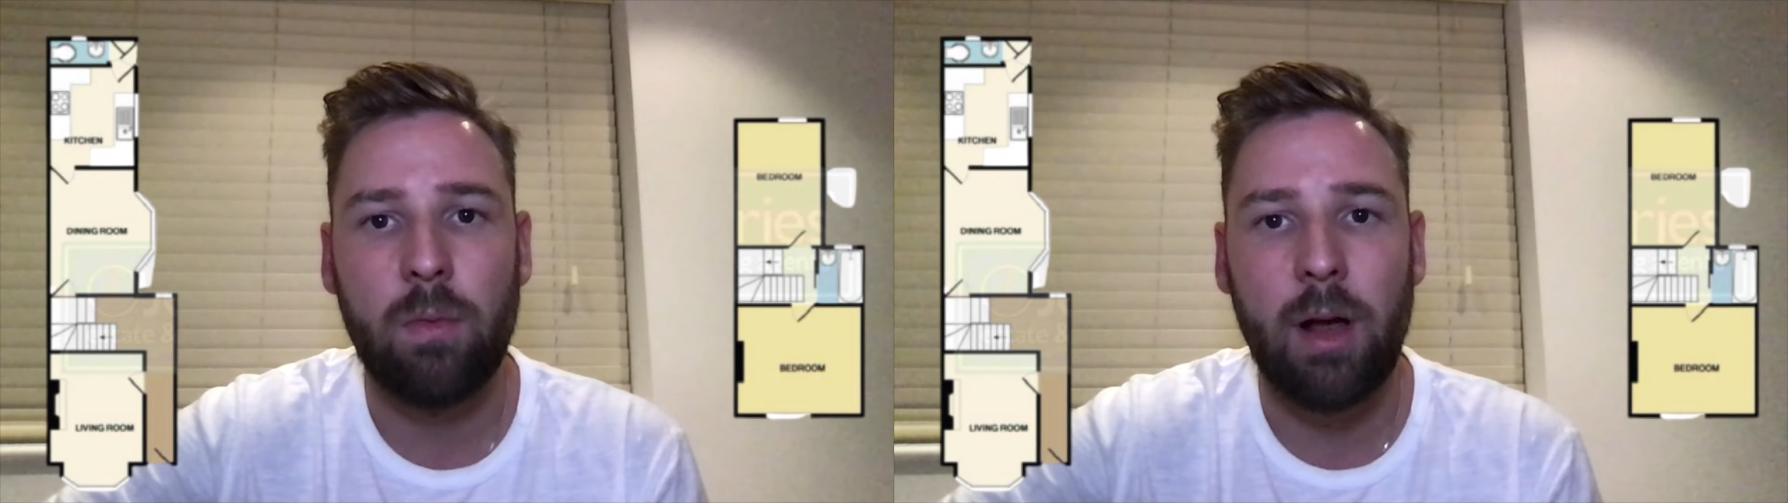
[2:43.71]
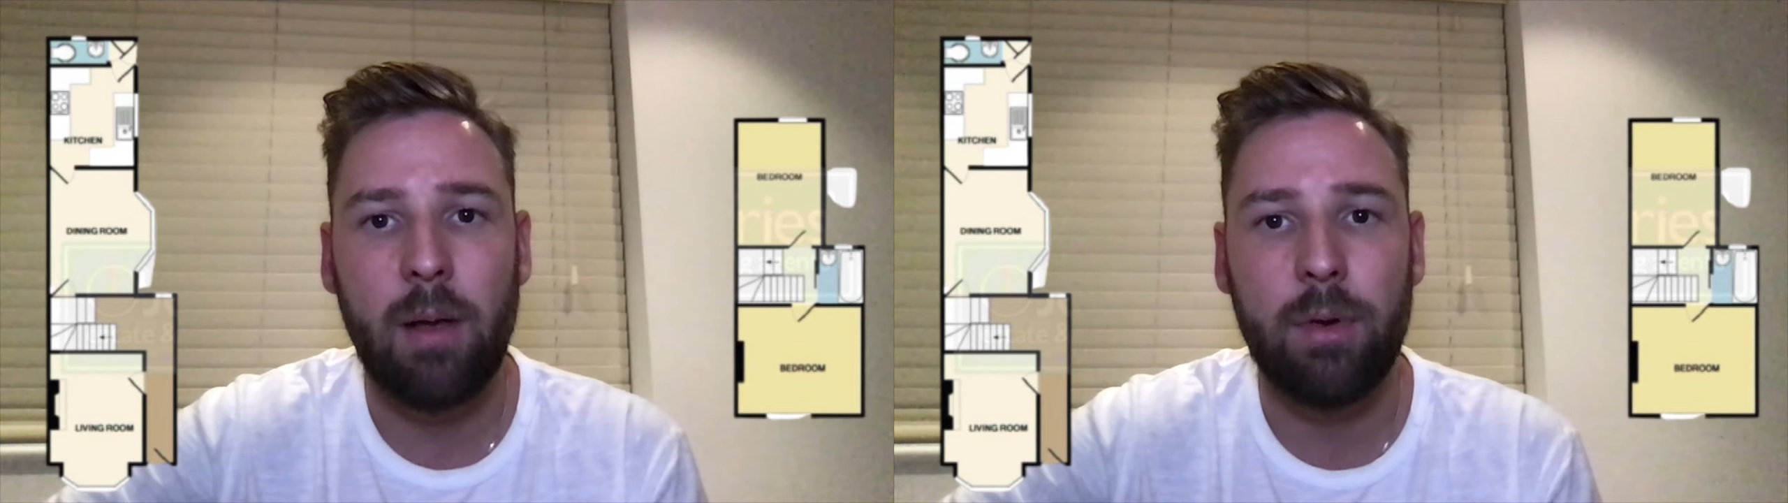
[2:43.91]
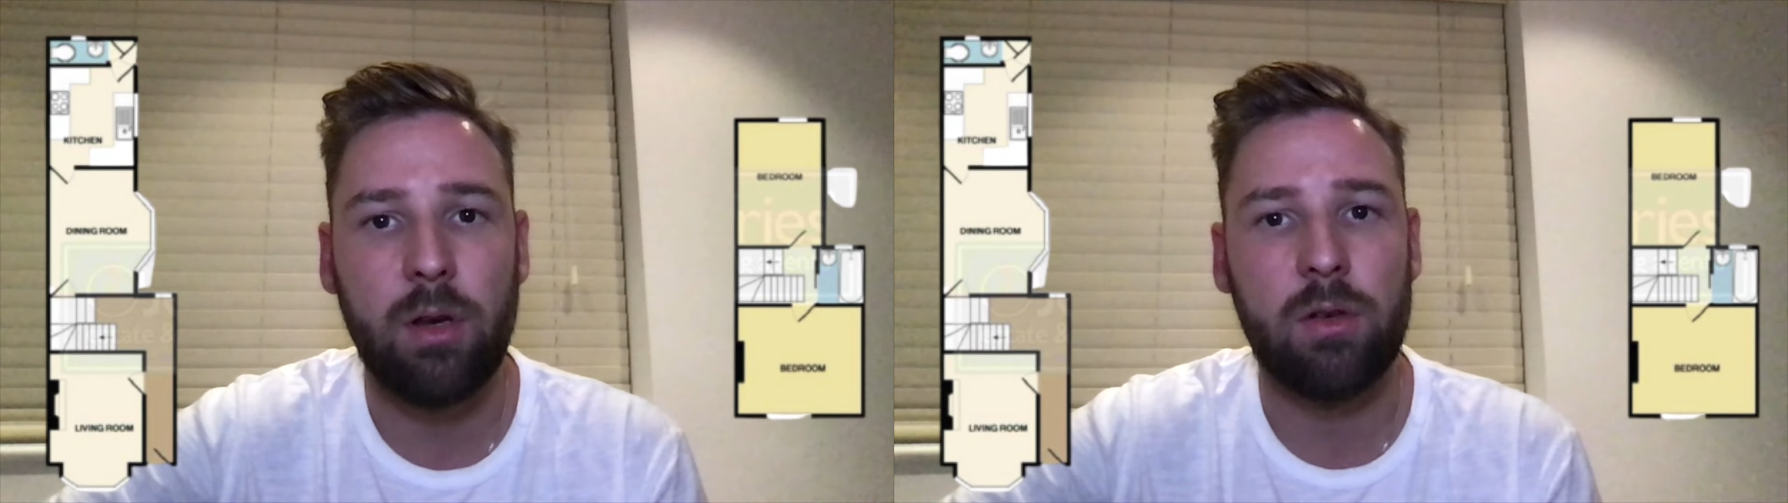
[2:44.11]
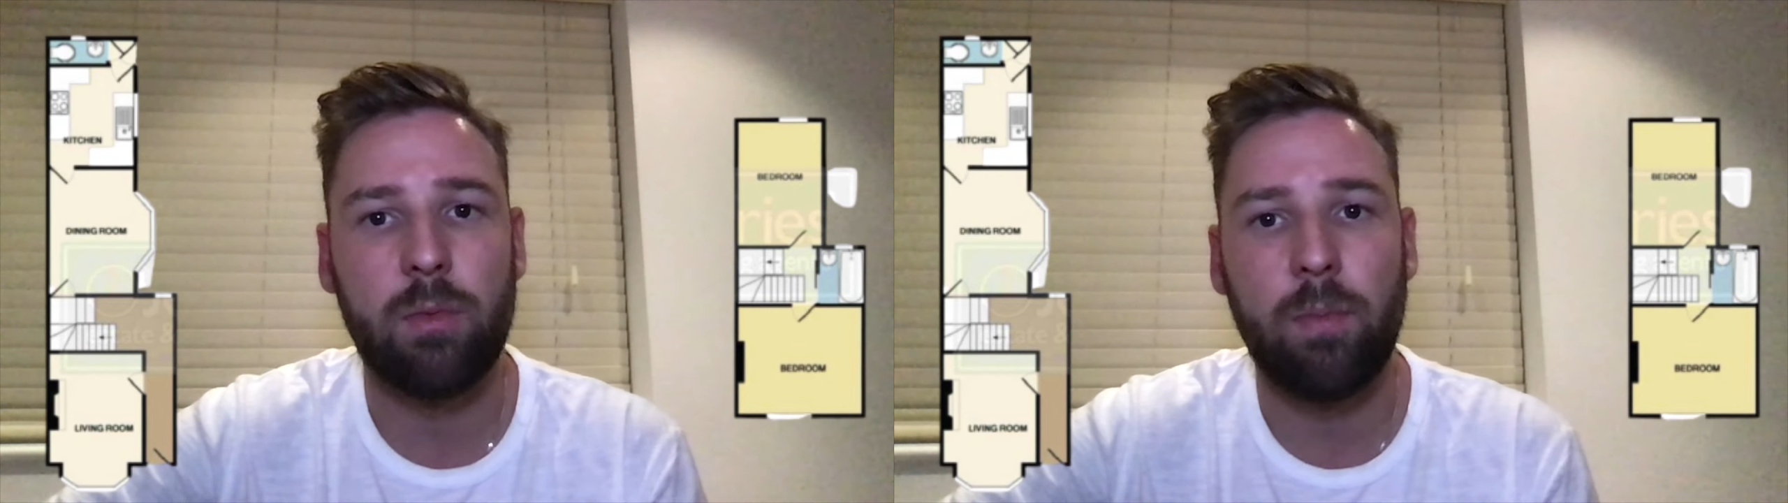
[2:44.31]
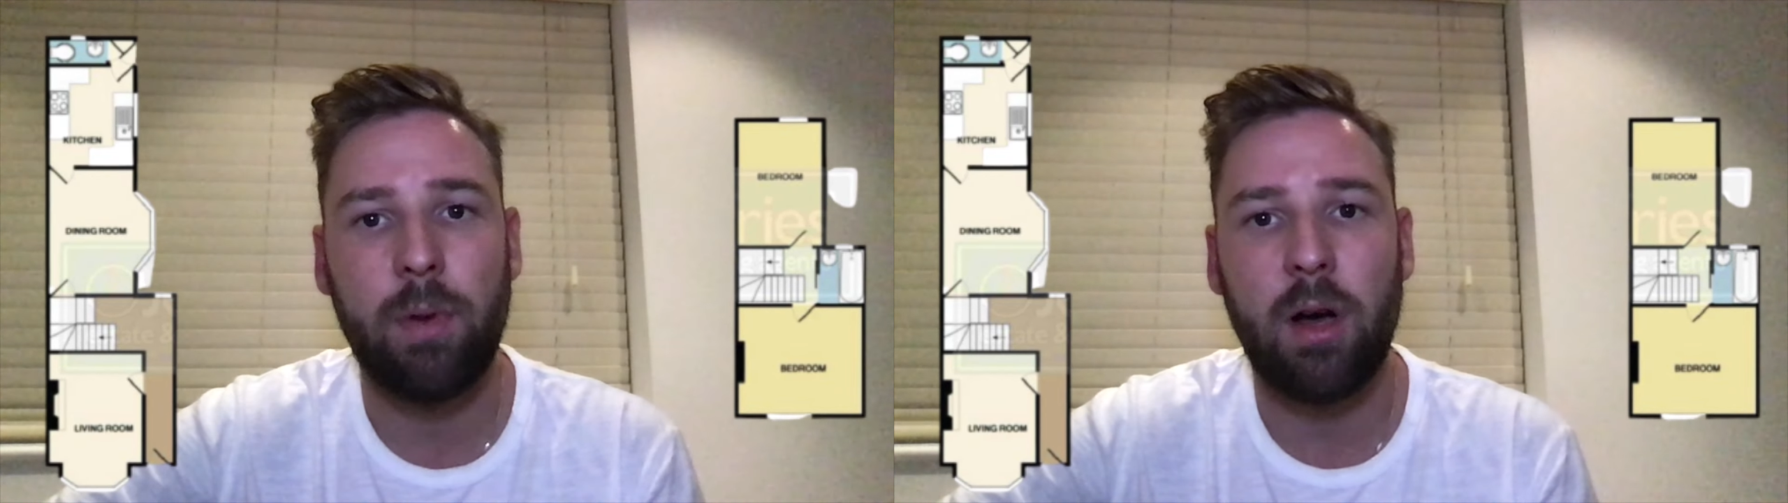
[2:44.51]
but
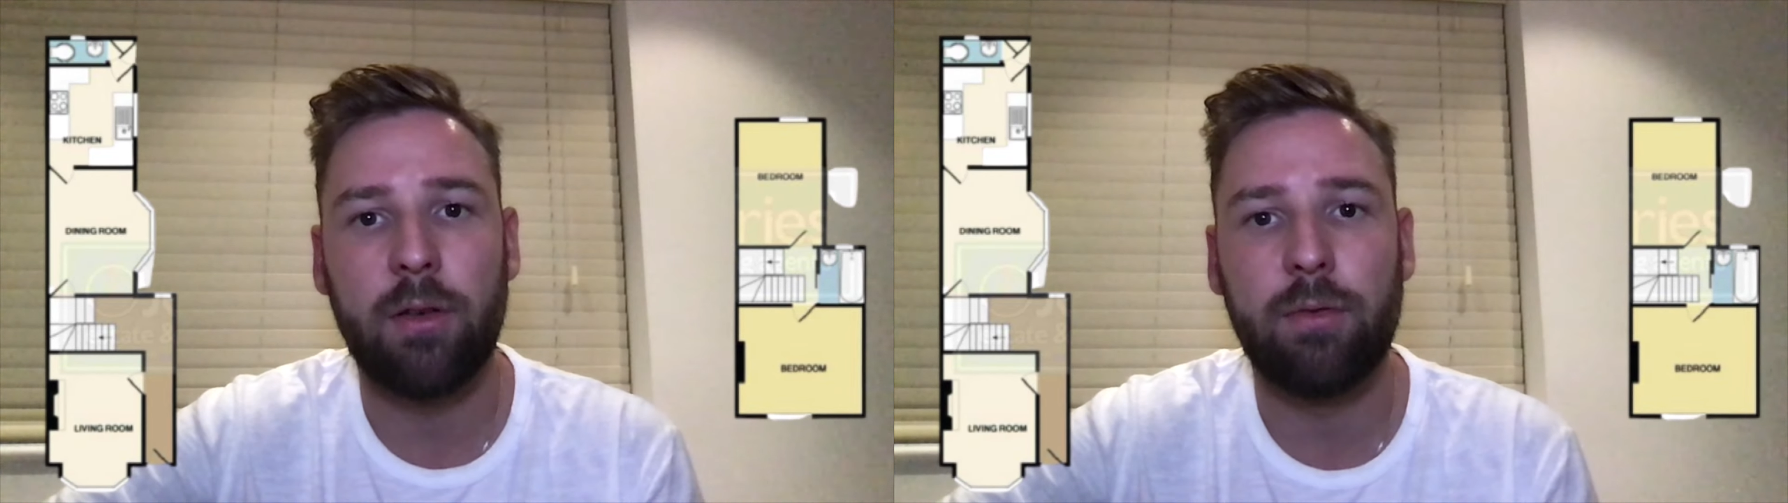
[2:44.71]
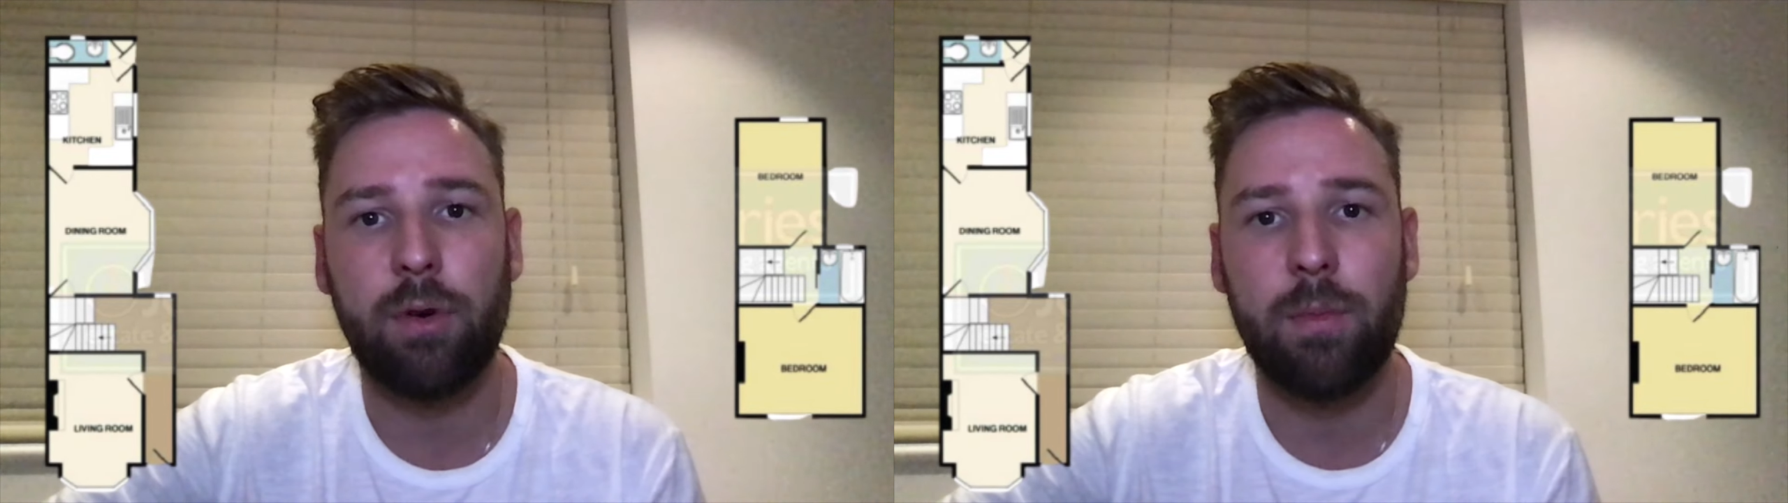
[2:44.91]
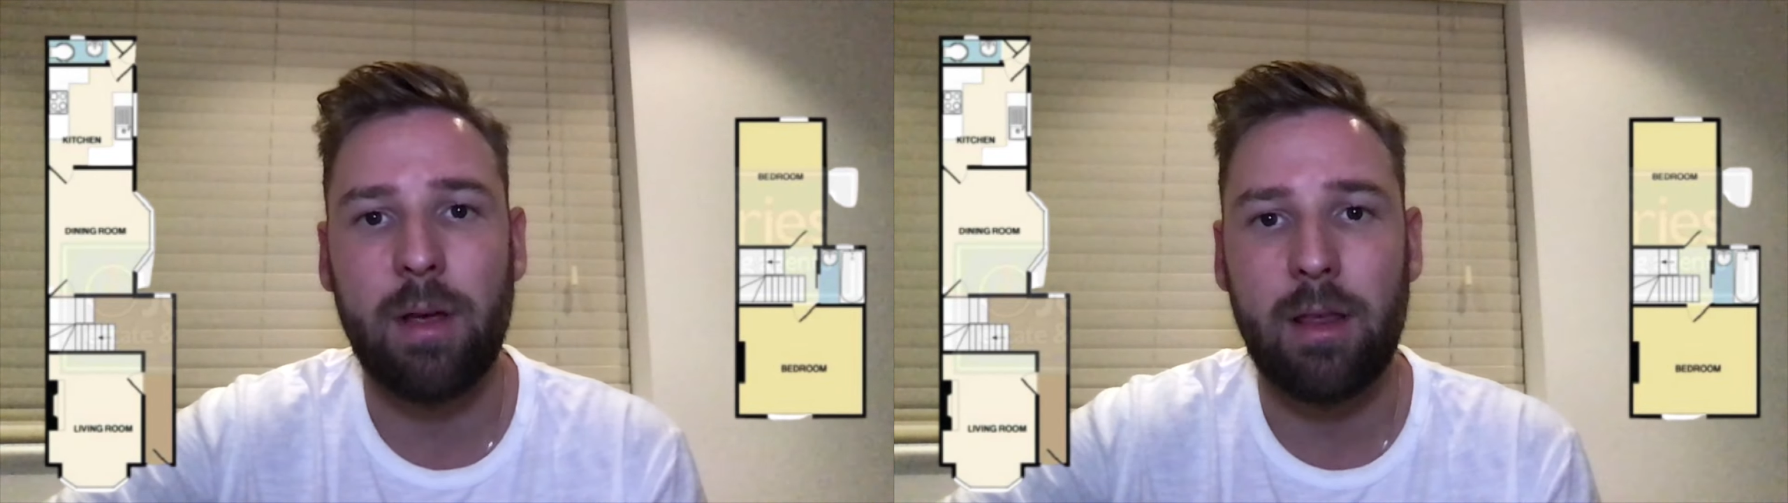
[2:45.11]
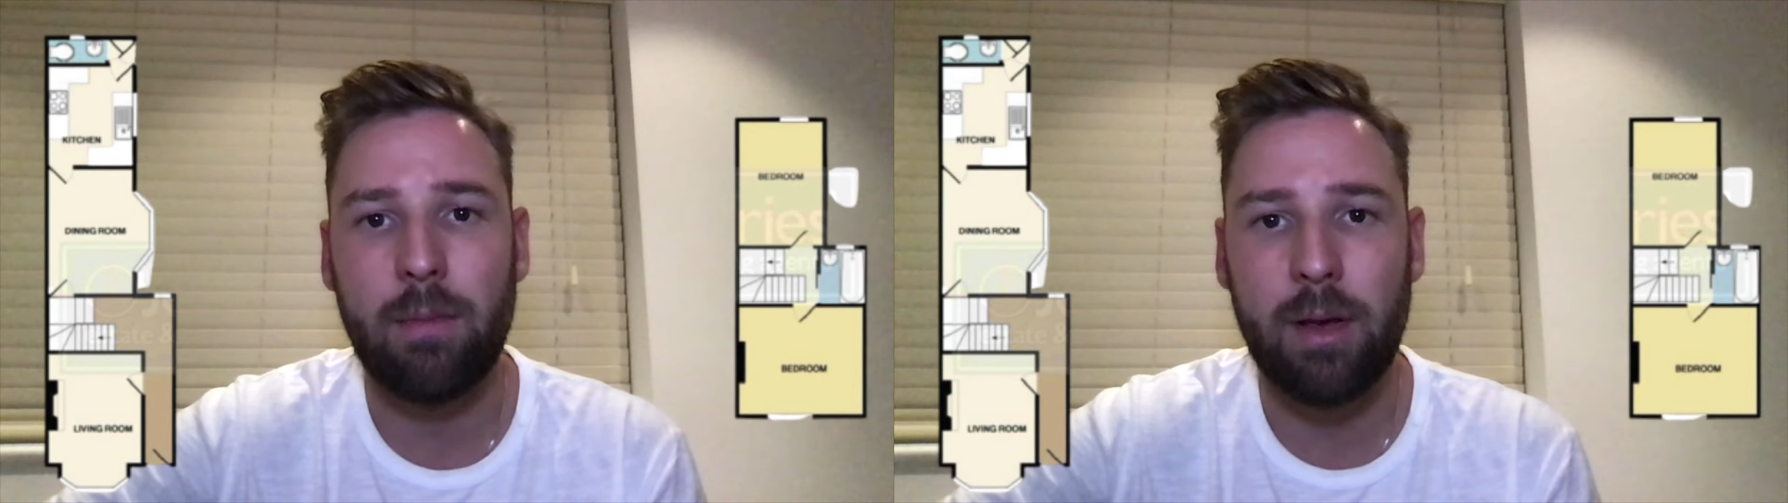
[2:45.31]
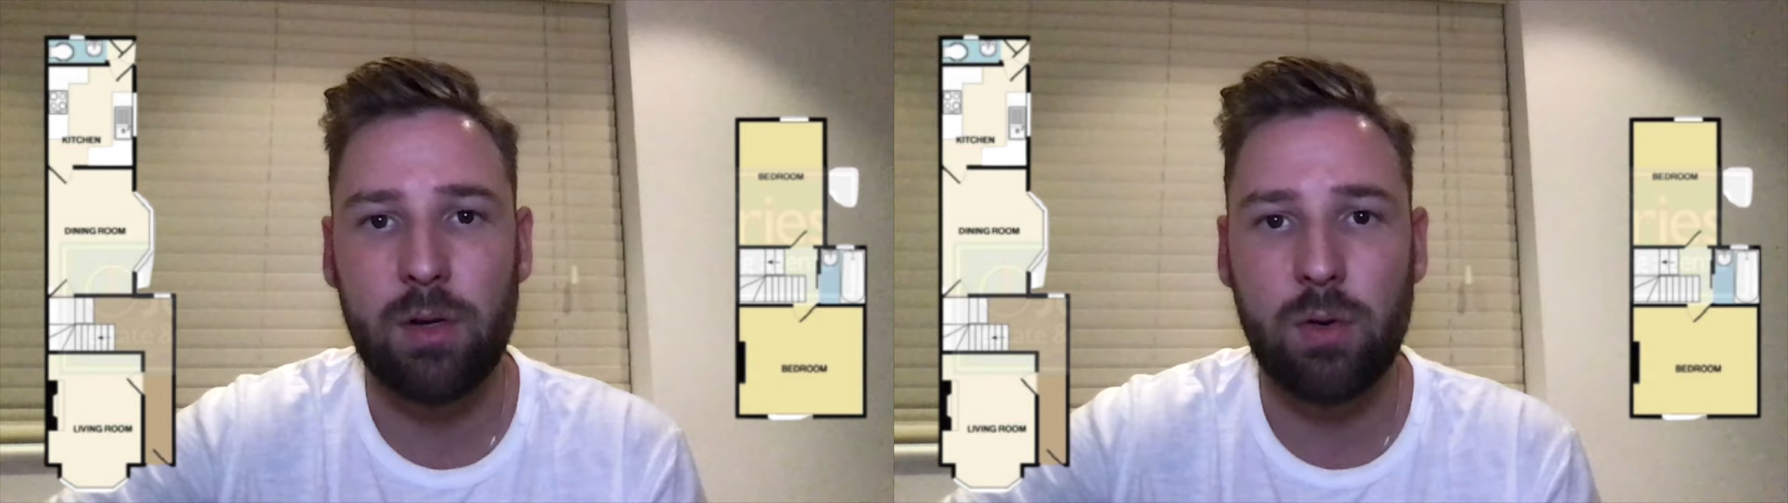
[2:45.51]
usable bathroom in the
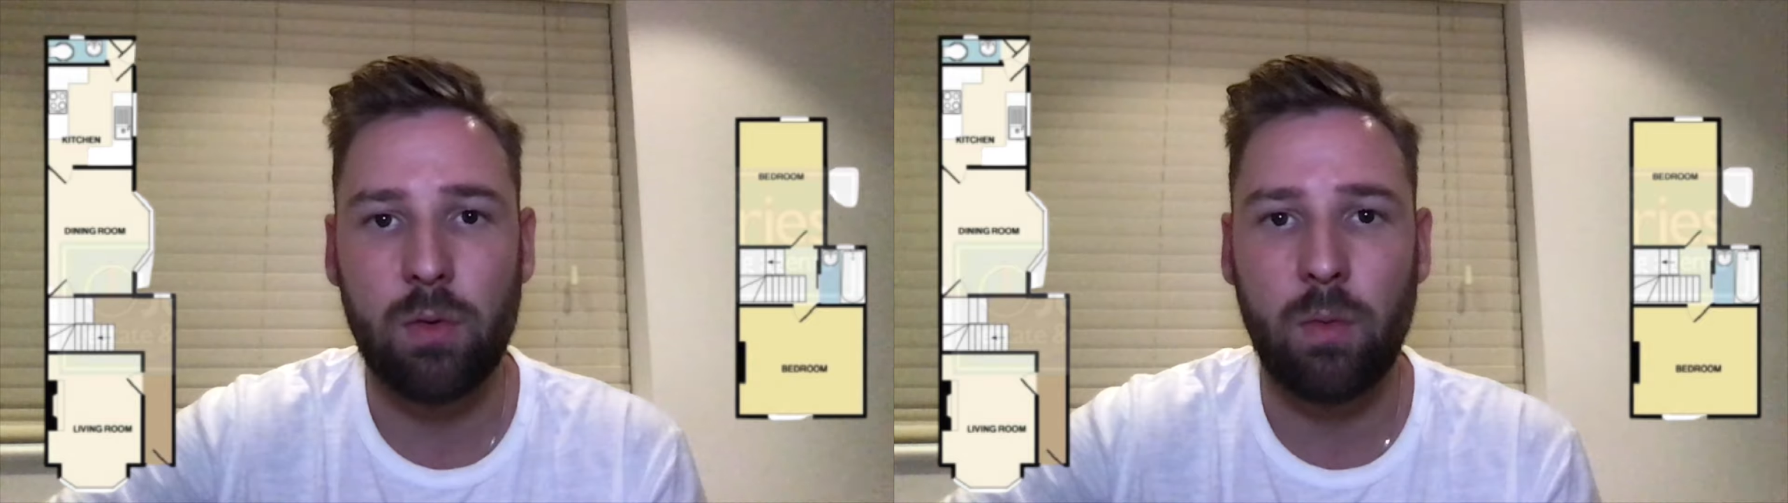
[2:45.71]
middle